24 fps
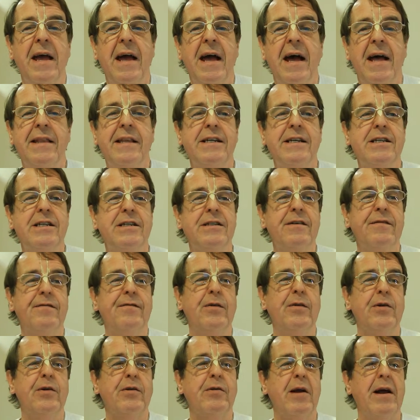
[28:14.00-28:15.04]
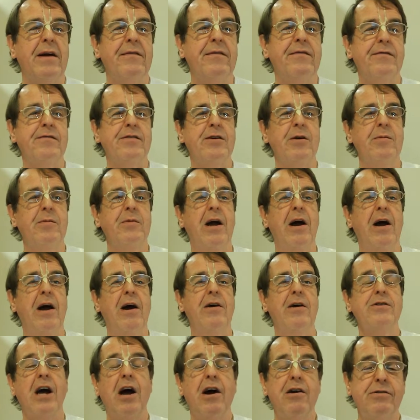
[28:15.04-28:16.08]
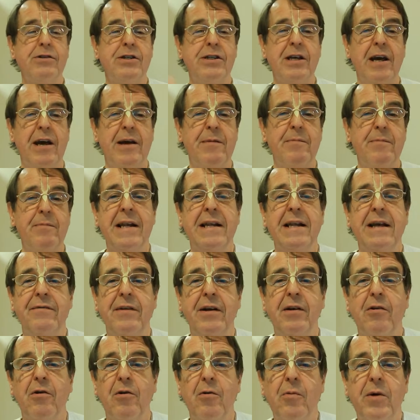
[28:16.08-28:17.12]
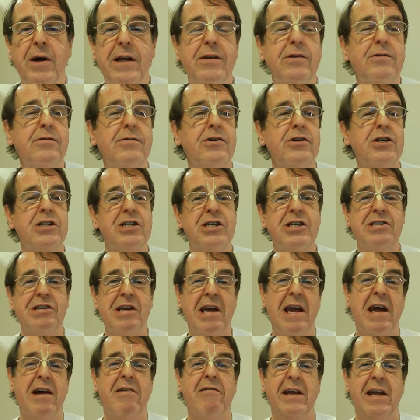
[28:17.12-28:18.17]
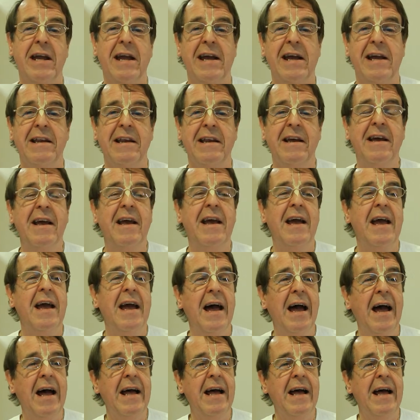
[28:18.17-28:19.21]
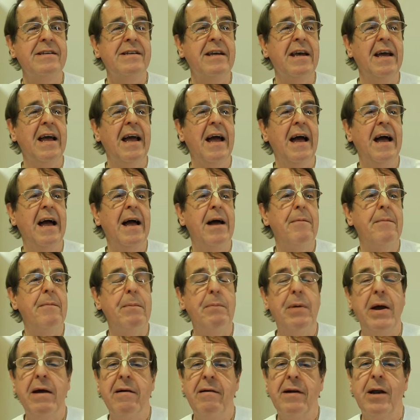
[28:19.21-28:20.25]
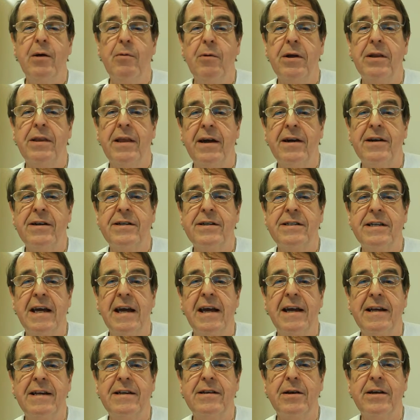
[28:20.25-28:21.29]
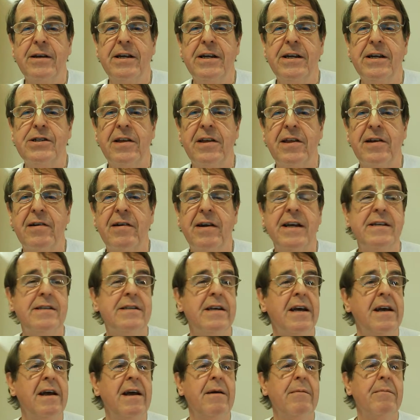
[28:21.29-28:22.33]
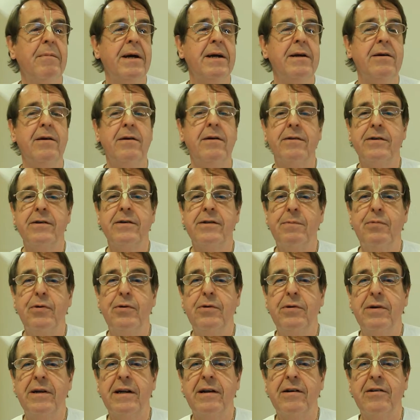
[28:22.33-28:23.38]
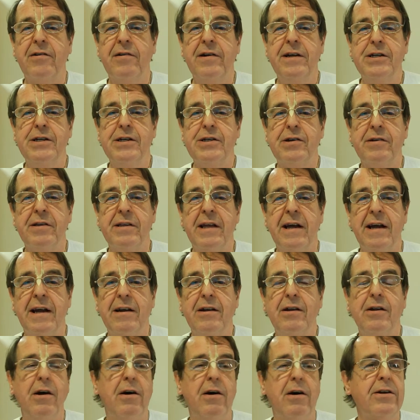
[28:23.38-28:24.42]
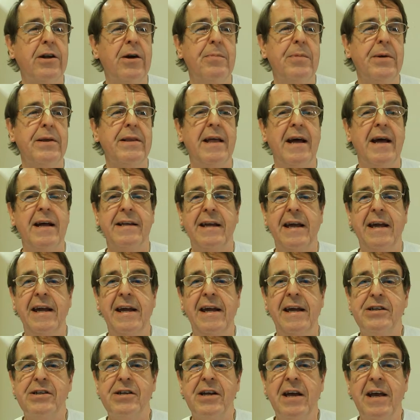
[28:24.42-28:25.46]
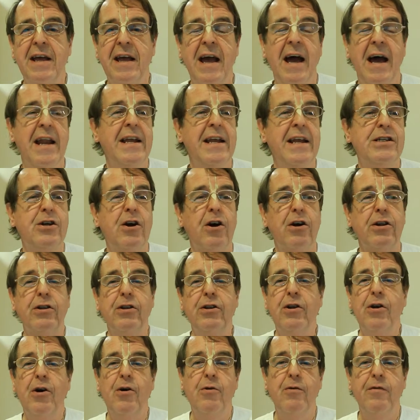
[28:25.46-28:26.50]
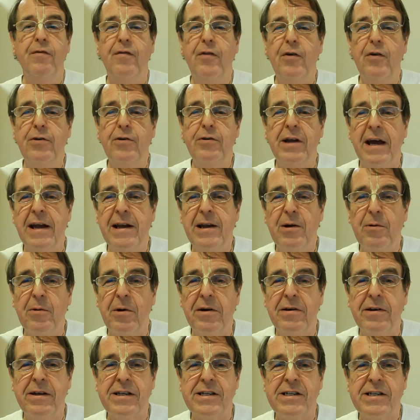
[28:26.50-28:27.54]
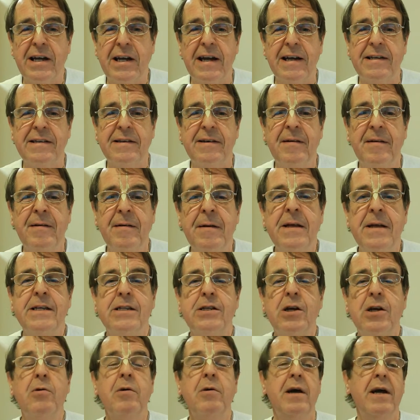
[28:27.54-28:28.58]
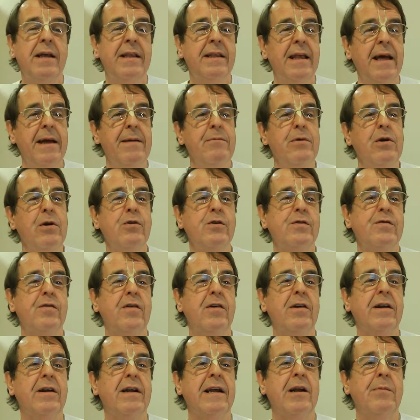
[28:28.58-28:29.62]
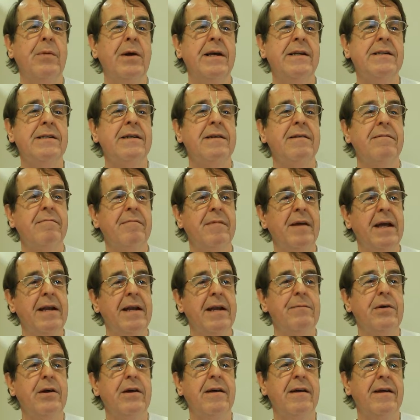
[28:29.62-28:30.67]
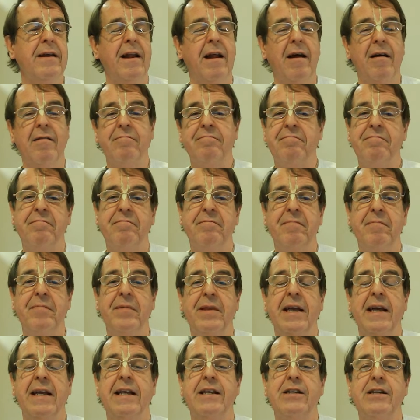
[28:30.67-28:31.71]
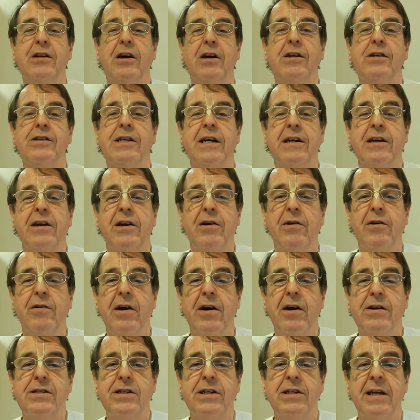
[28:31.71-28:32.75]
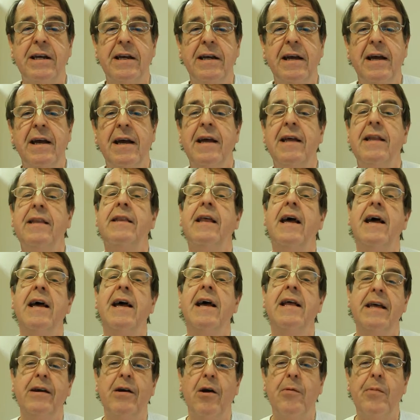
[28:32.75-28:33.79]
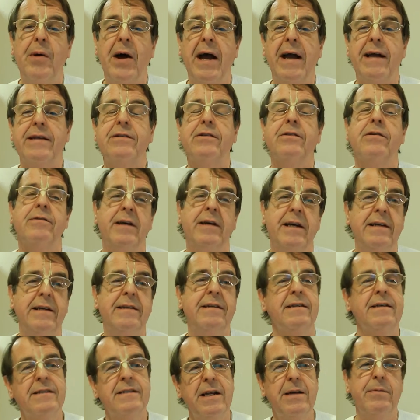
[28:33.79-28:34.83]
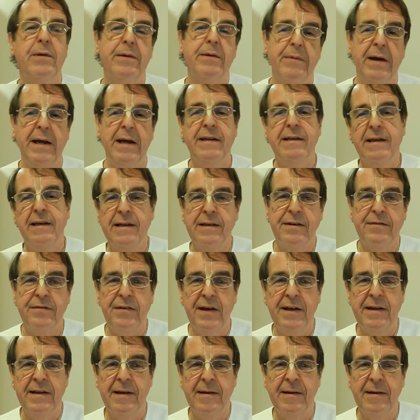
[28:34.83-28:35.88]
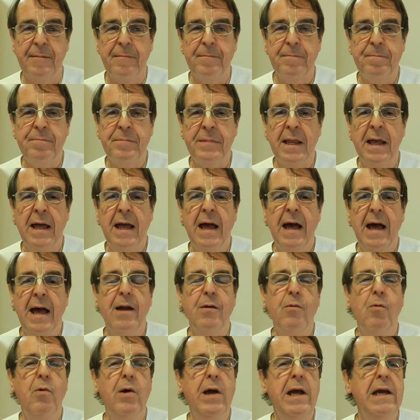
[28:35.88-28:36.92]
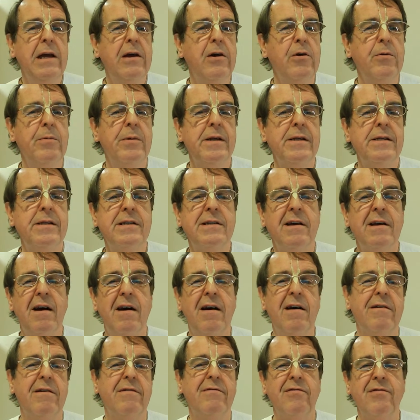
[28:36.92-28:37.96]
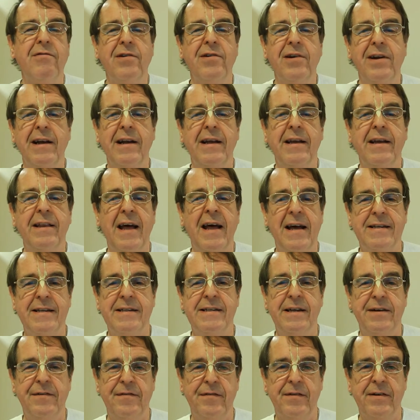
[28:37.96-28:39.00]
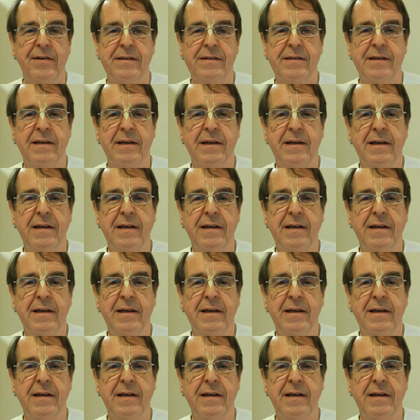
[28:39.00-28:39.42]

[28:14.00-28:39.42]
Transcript: And this is a photograph of some cows outside my living room window, just staring in. And apparently what they're saying to each other is, my God, there's a poor little creature in there, locked up in that cage, and he's got no food anywhere in sight. So they muse for a little bit, they indulge their curiosity, then they go back to eating, sleeping, mating, and defending. And we humans aren't really that different.